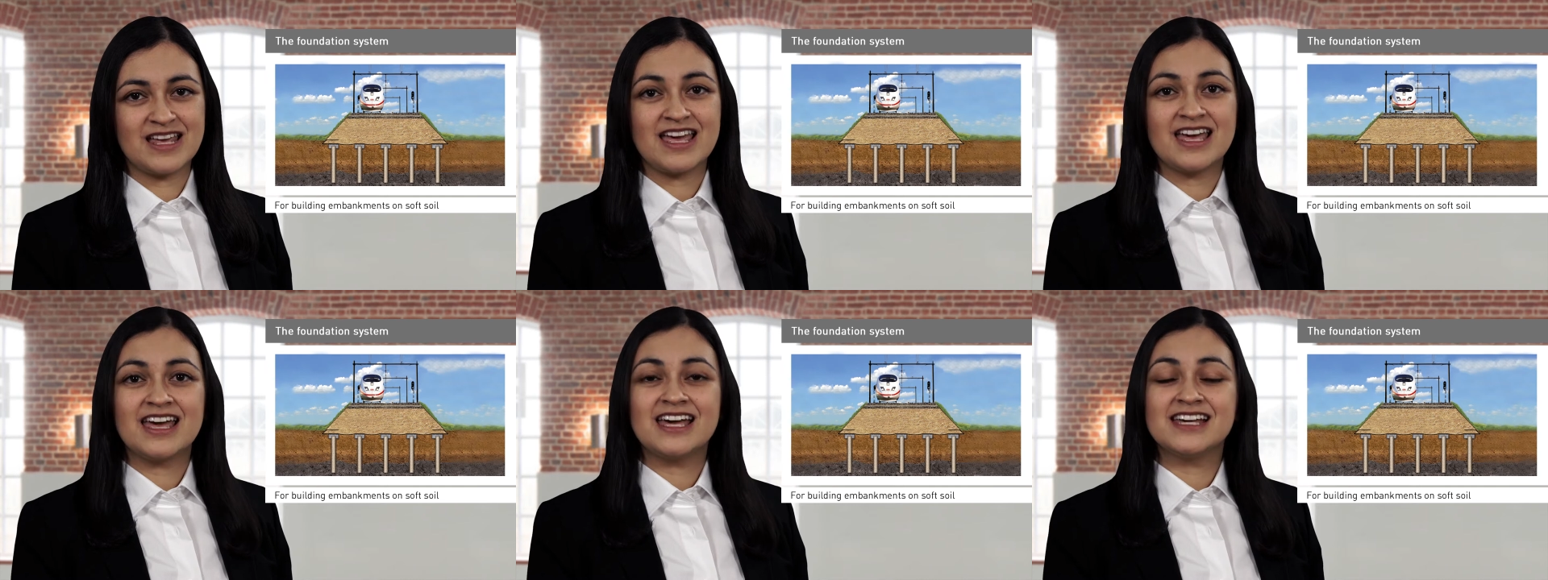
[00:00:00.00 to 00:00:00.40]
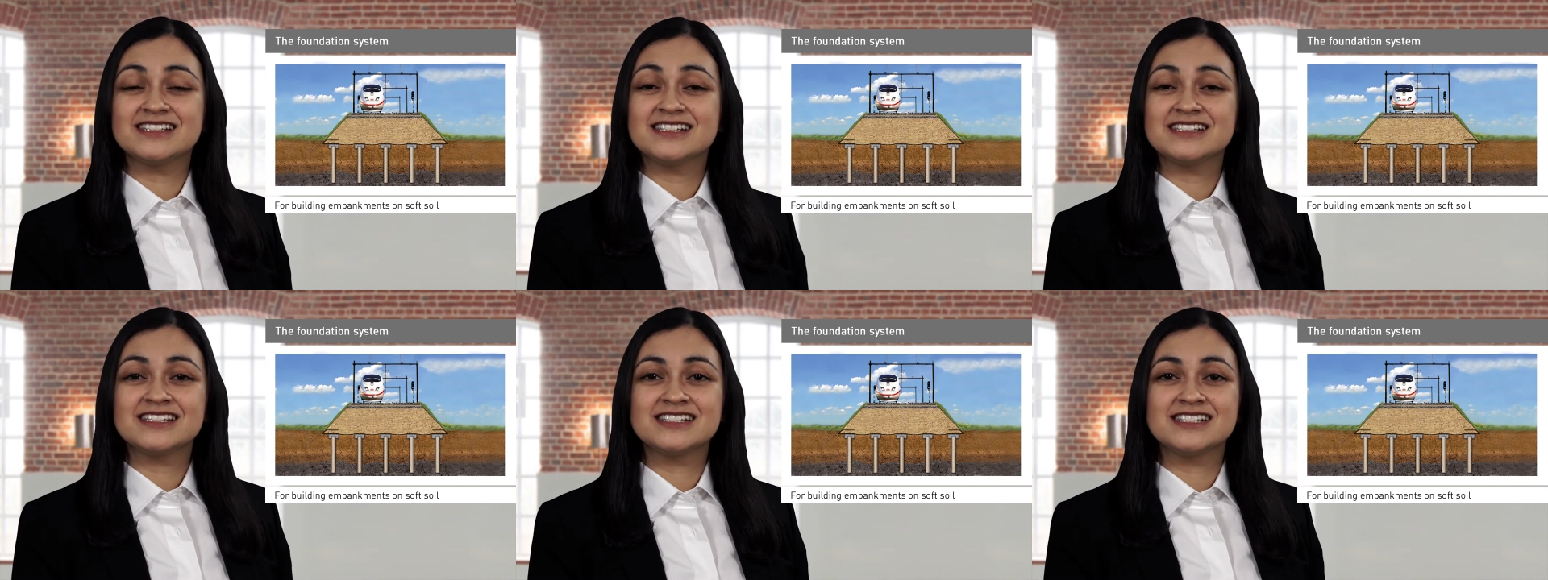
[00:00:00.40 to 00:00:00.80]

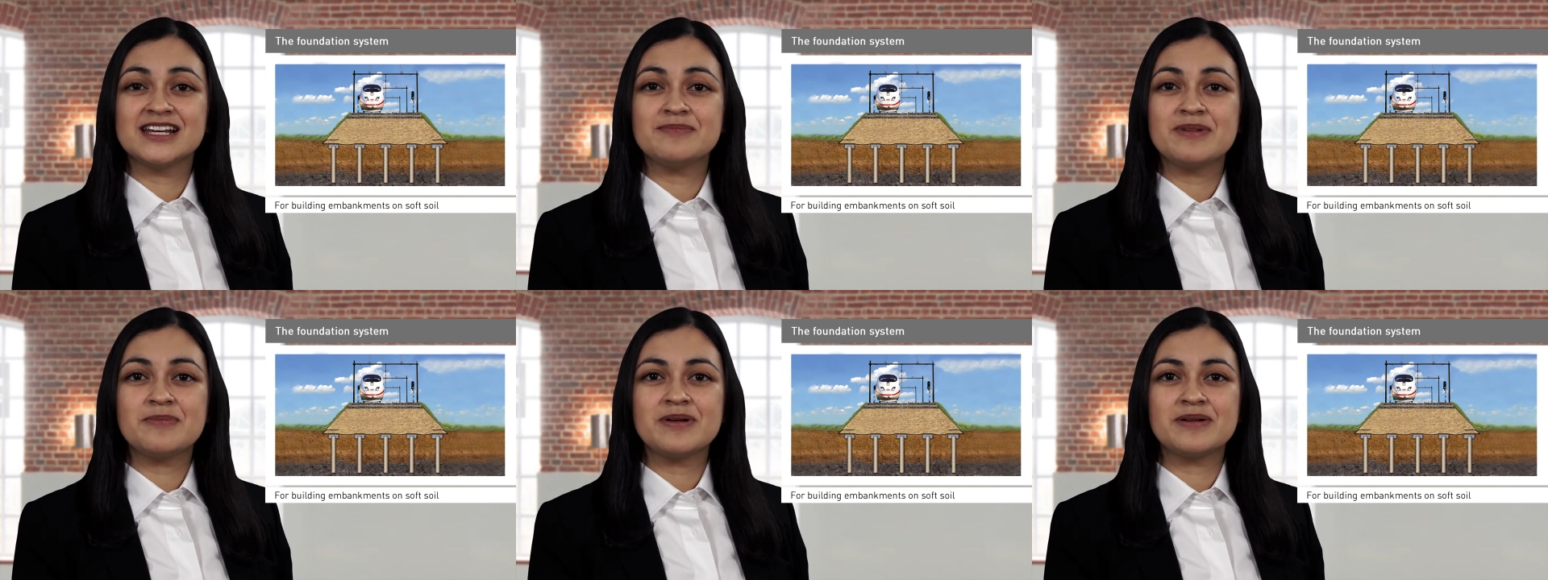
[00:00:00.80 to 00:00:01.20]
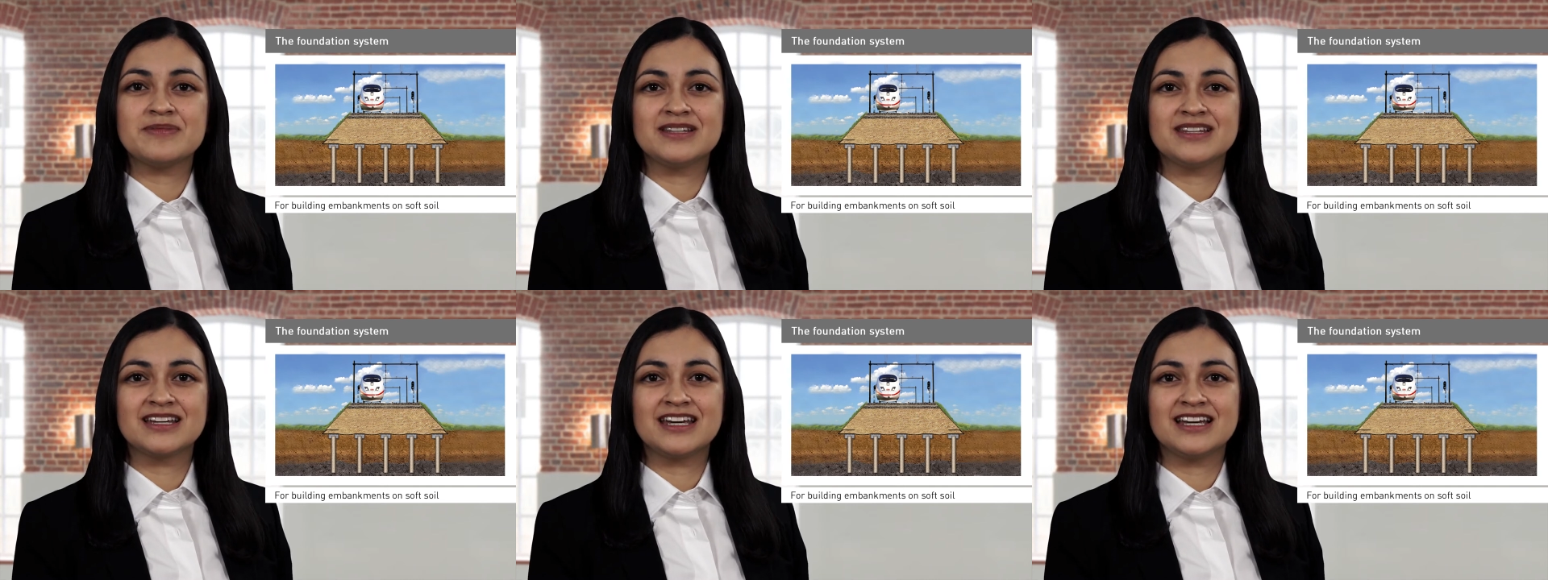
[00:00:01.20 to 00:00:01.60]
This type of
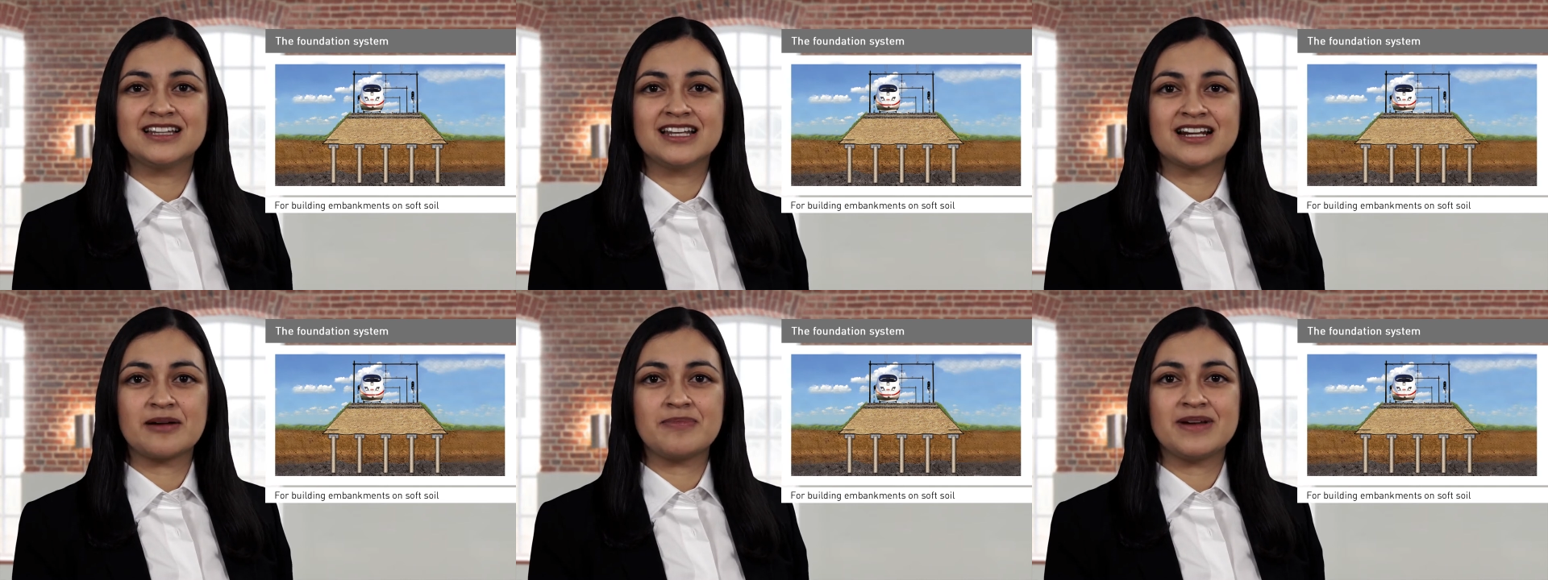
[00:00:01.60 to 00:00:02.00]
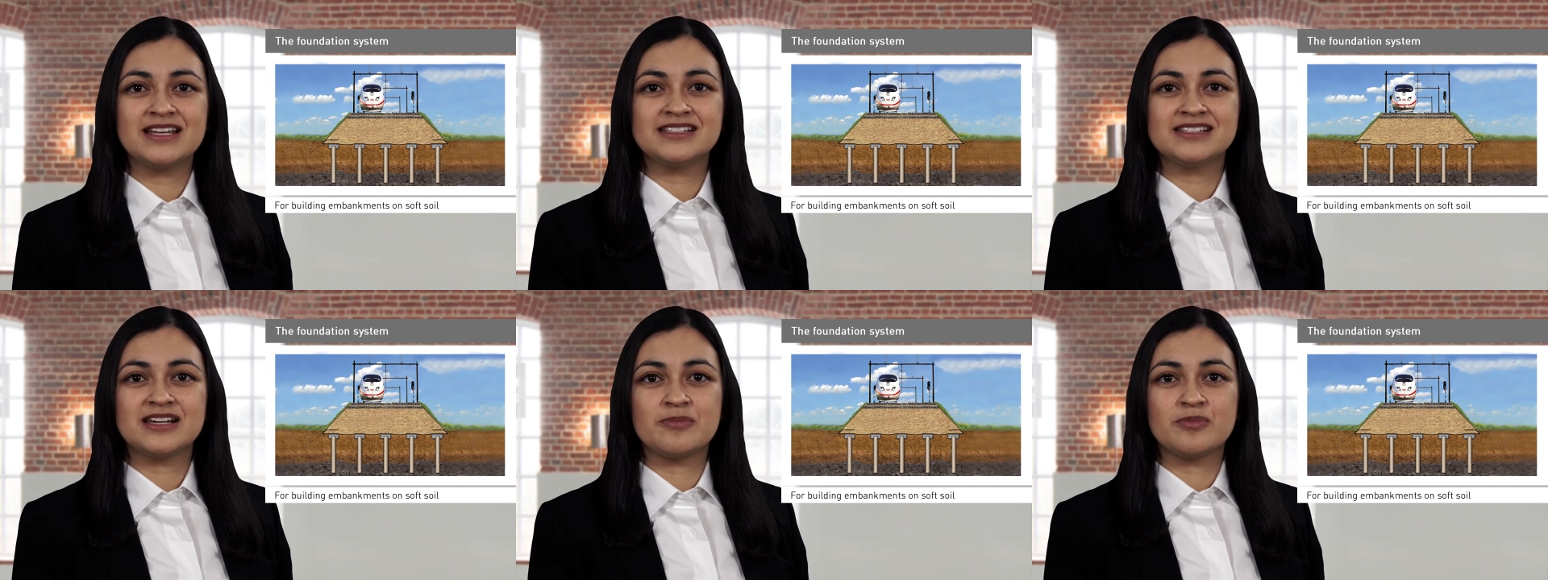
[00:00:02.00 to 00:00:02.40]
system enables
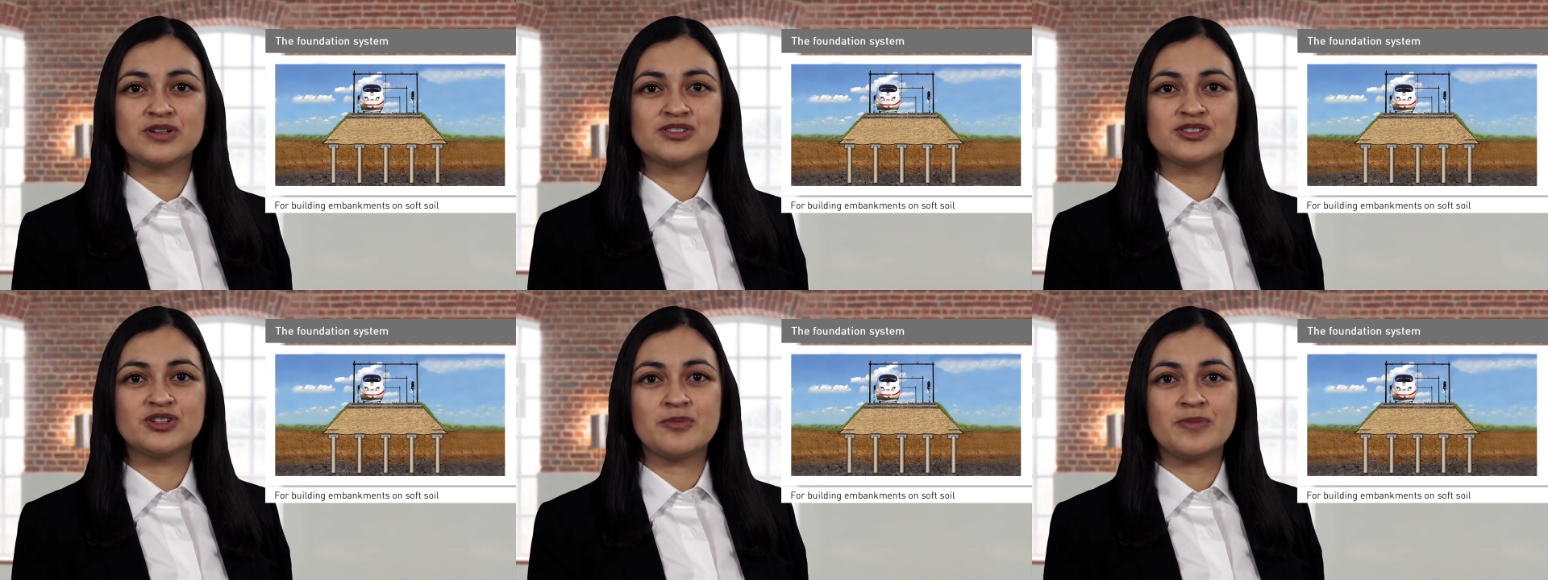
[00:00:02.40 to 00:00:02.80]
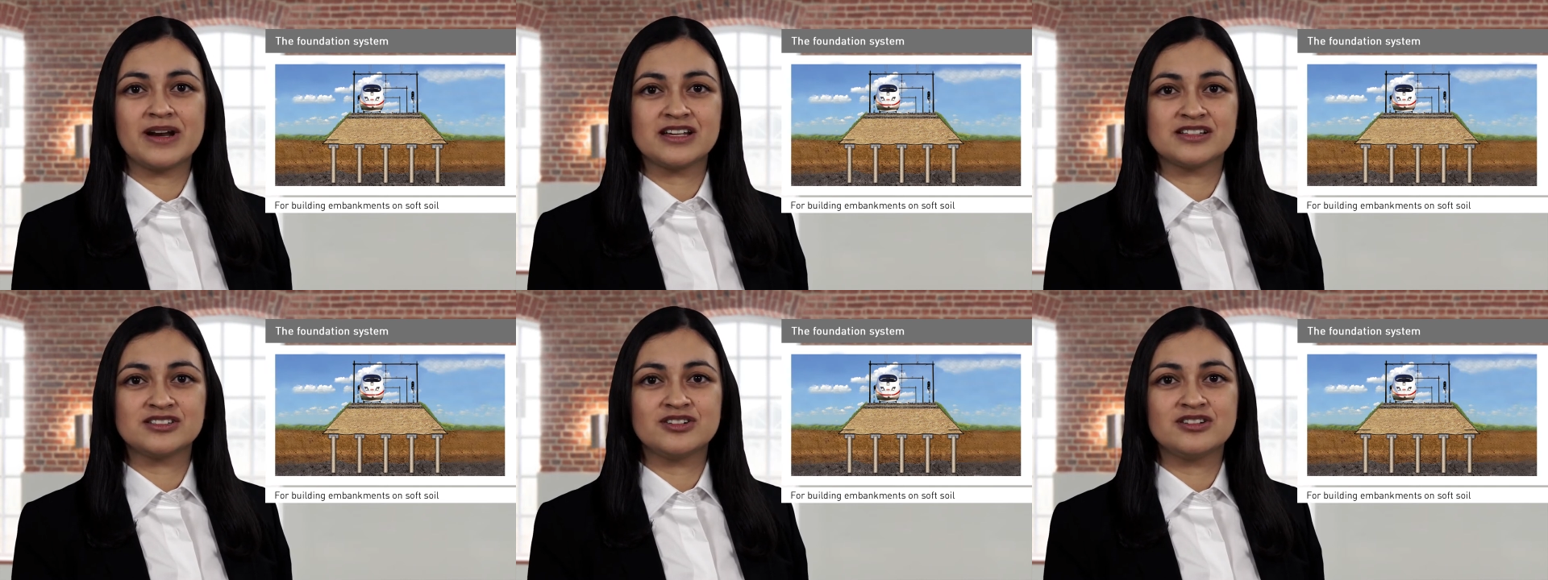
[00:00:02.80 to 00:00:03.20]
the embankment to
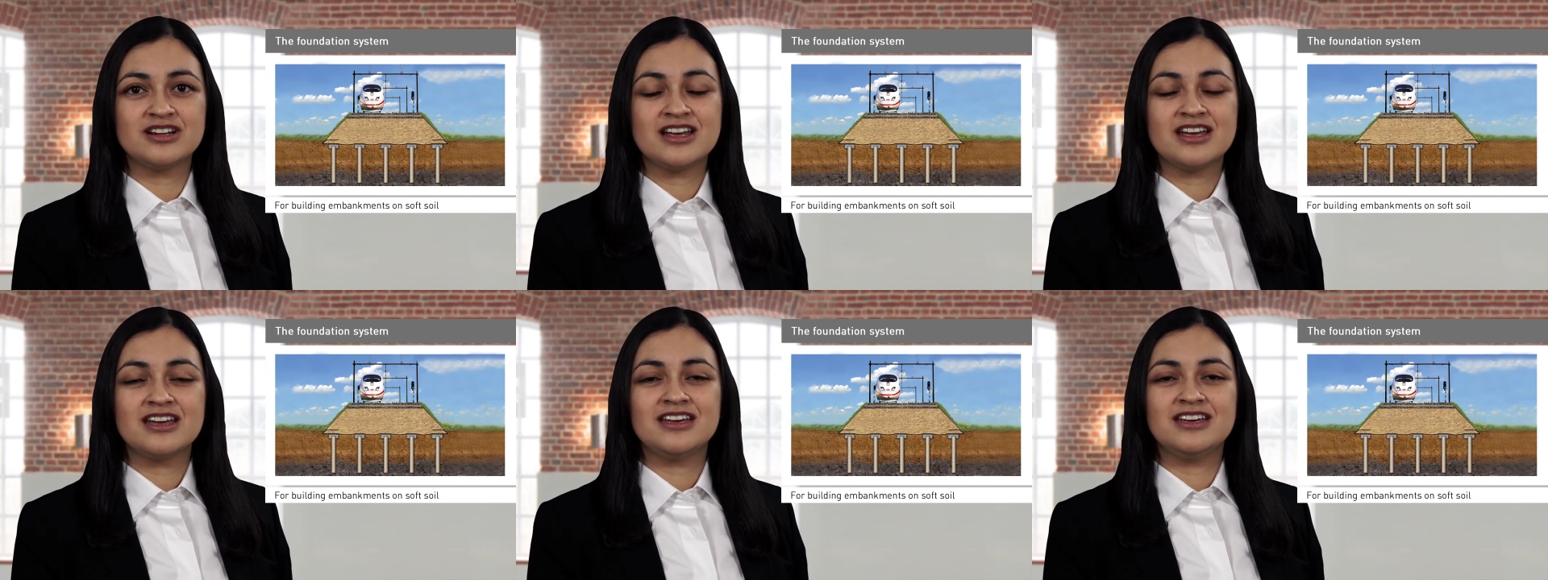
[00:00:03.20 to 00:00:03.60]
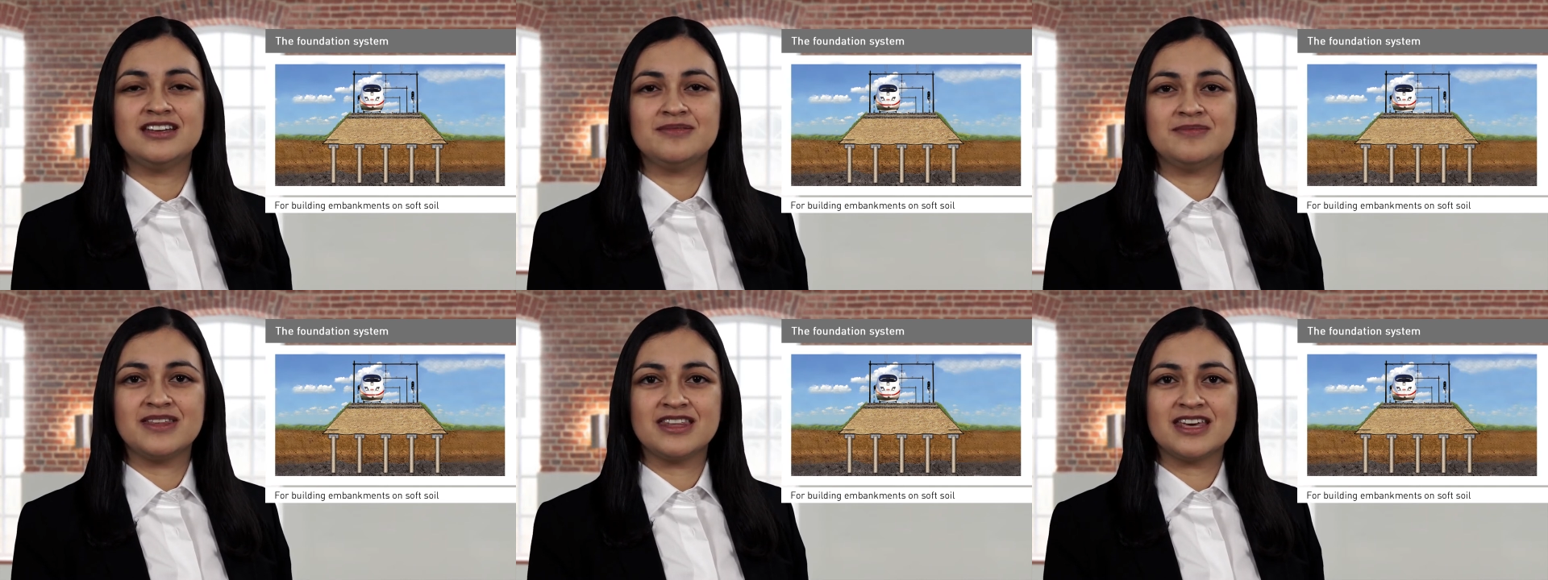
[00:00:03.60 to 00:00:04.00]
be put into
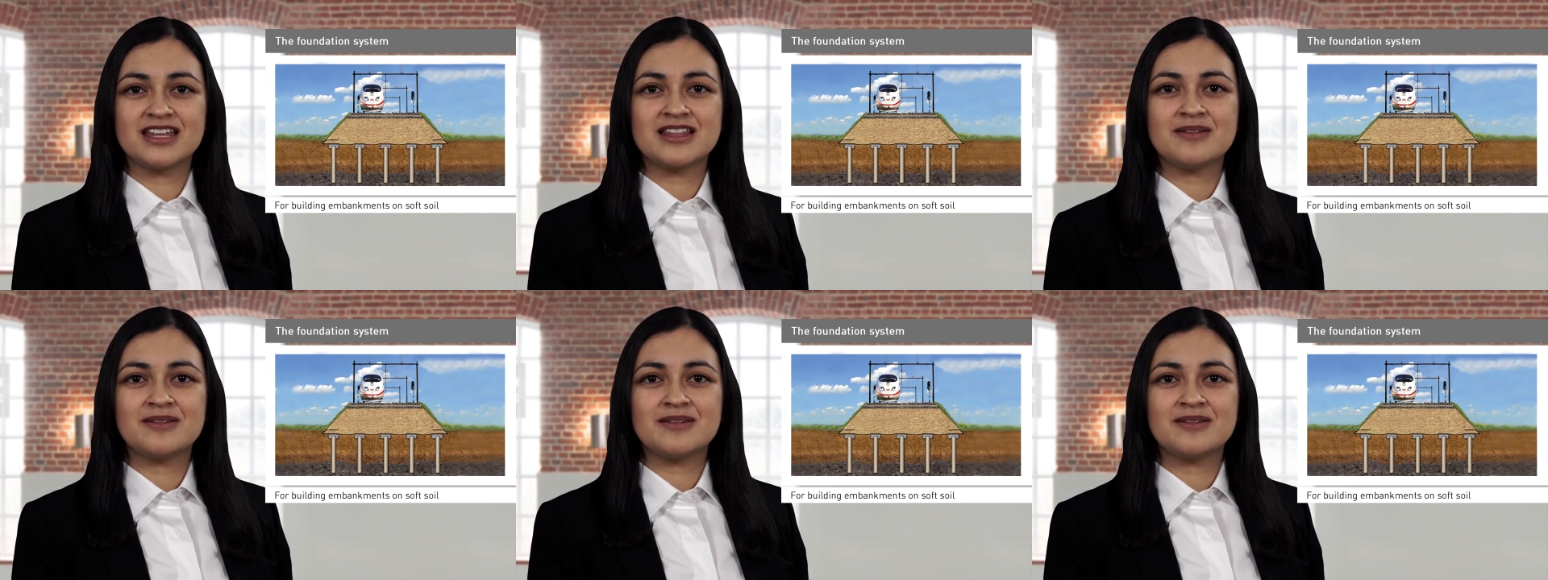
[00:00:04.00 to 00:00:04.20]
operation